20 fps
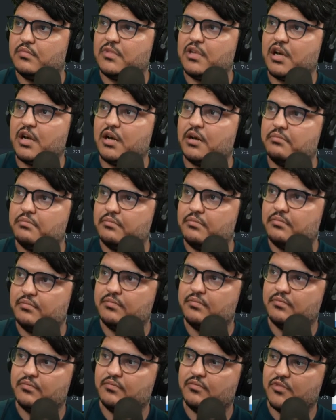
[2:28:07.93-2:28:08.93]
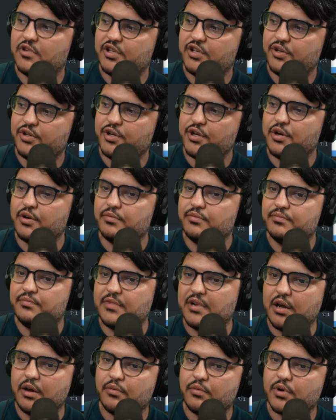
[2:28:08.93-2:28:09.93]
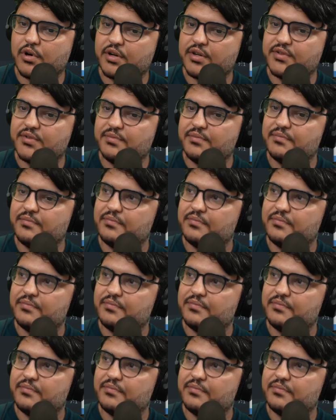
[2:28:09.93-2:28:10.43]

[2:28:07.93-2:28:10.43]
Ah, what do you know? Now it works.